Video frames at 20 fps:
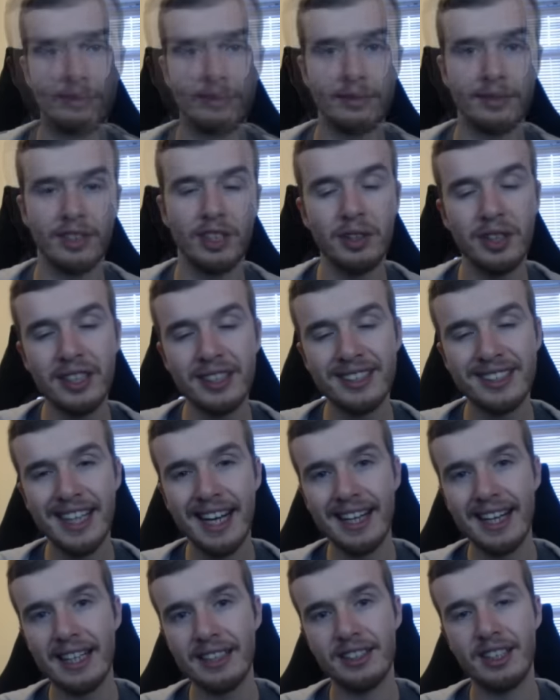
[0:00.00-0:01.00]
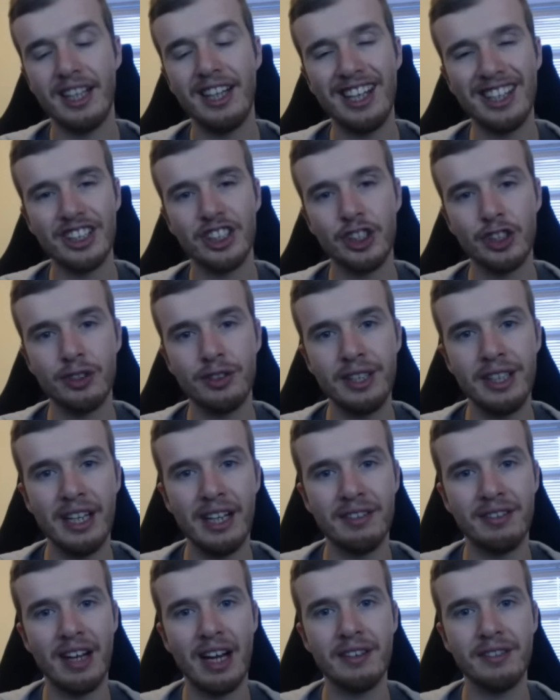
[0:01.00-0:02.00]
So this deck has the luxury
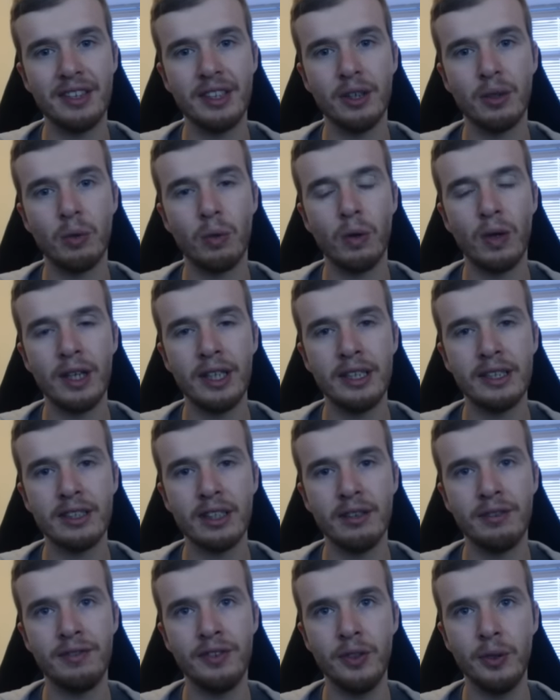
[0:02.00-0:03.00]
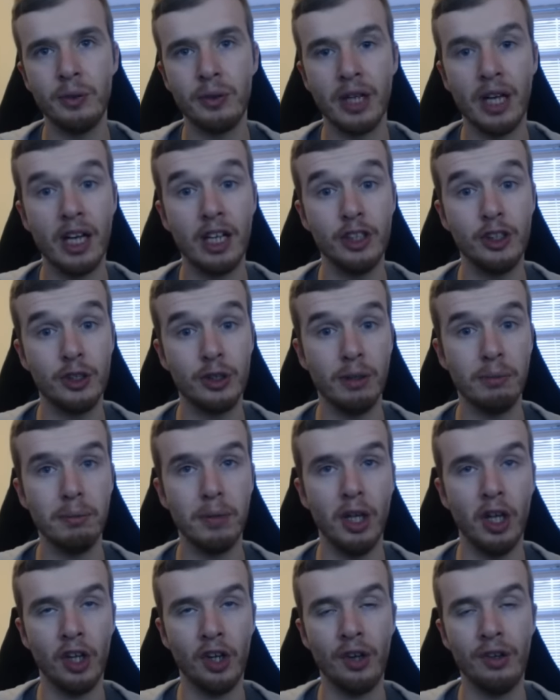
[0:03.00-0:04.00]
of having quite a few cards you can
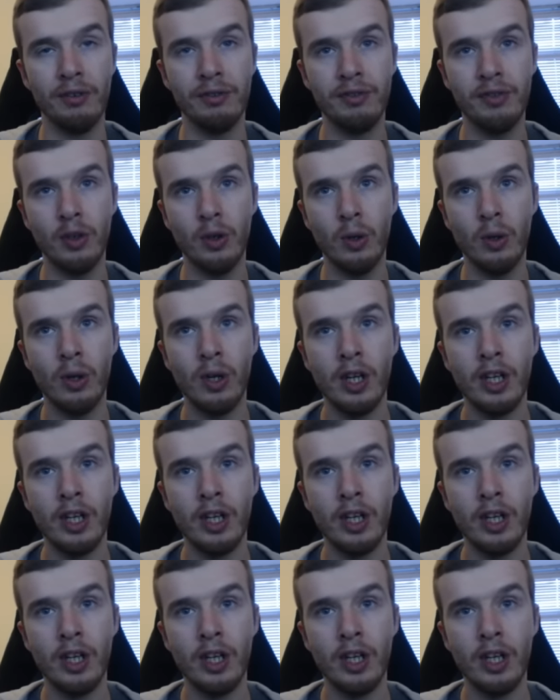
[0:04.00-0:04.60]
mulligan for.